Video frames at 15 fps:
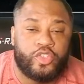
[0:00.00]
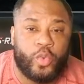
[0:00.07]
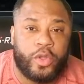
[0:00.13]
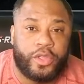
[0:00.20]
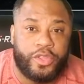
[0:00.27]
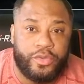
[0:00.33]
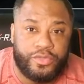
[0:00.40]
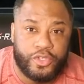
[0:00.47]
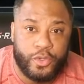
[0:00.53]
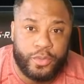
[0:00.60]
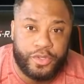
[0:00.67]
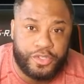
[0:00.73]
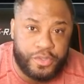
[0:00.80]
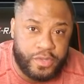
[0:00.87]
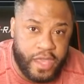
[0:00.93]
working YouTuber
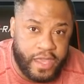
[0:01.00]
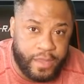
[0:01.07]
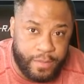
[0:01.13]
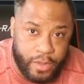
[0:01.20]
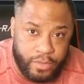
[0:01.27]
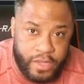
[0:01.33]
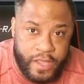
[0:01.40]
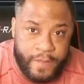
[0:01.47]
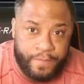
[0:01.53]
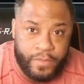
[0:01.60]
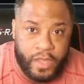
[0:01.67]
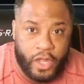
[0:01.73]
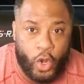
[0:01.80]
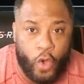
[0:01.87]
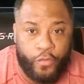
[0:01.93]
in the 2K community.
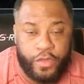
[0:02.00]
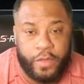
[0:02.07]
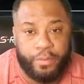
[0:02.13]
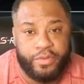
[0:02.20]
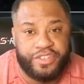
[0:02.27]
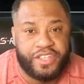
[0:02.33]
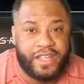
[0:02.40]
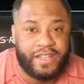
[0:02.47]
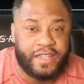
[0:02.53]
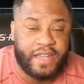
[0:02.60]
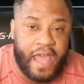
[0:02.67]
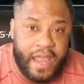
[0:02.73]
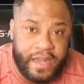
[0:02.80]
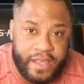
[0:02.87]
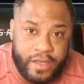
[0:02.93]
I hope you can appreciate the
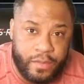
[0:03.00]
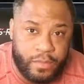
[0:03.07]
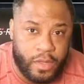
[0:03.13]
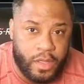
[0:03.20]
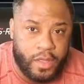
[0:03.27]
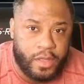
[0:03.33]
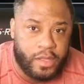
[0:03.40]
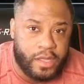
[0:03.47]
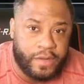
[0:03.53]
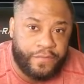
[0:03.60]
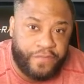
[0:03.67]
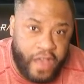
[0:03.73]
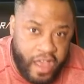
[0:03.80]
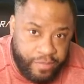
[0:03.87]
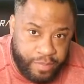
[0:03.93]
9 a.m. and the
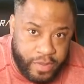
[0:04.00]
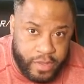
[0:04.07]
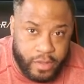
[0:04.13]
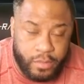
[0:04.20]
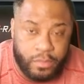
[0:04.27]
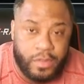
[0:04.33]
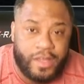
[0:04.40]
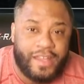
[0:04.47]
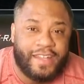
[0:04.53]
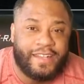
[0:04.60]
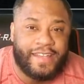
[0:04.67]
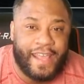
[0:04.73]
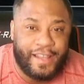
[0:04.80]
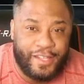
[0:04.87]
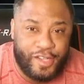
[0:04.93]
5 p.m.
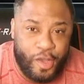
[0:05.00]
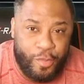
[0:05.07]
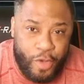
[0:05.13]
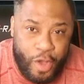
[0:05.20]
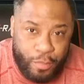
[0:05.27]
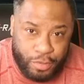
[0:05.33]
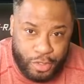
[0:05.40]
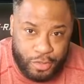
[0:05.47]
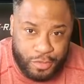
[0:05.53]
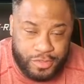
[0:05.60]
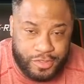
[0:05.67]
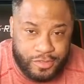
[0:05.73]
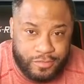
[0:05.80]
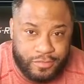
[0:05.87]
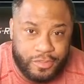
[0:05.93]
daily double uploads.
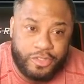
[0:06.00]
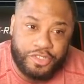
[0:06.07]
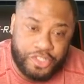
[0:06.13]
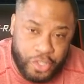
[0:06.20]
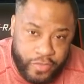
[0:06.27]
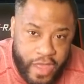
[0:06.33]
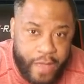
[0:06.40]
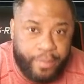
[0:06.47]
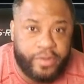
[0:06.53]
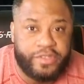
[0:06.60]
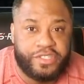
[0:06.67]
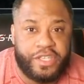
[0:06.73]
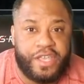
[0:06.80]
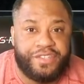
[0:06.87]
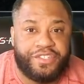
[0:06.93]
You can show that
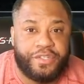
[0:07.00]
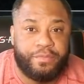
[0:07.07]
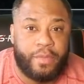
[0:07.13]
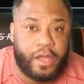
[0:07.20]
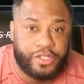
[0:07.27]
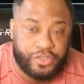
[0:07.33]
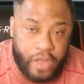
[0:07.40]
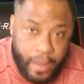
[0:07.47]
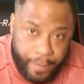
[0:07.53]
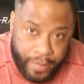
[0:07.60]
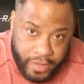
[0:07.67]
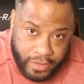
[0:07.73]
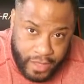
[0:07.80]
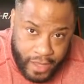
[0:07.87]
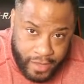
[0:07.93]
appreciation by dropping
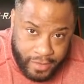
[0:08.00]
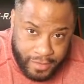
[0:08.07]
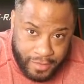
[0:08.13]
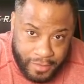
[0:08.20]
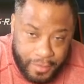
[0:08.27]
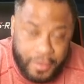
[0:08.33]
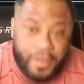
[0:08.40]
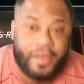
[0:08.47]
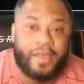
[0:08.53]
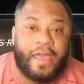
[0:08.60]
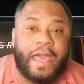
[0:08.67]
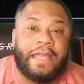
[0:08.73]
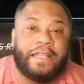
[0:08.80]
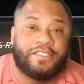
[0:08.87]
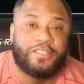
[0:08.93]
a like
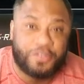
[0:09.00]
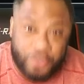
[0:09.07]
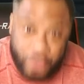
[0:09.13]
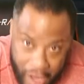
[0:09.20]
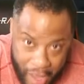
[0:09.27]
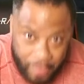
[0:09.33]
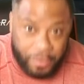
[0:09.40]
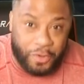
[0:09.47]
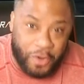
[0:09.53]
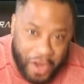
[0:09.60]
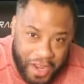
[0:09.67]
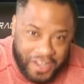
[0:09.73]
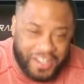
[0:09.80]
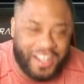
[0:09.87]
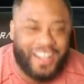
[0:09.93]
and subscribing,
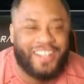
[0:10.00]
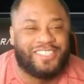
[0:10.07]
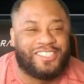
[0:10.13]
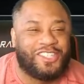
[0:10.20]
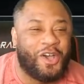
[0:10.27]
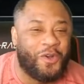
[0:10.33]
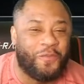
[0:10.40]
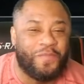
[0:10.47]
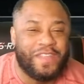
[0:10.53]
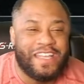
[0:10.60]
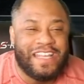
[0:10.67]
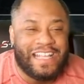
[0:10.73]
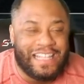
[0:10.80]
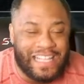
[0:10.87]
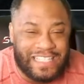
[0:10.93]
right? So
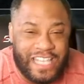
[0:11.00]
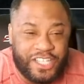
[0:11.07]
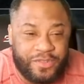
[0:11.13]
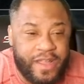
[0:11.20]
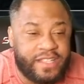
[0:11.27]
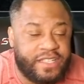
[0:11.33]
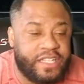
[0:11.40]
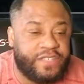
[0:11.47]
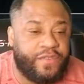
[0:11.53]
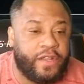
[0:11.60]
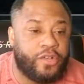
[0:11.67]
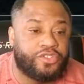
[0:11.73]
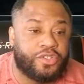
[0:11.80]
let's get straight into this video. So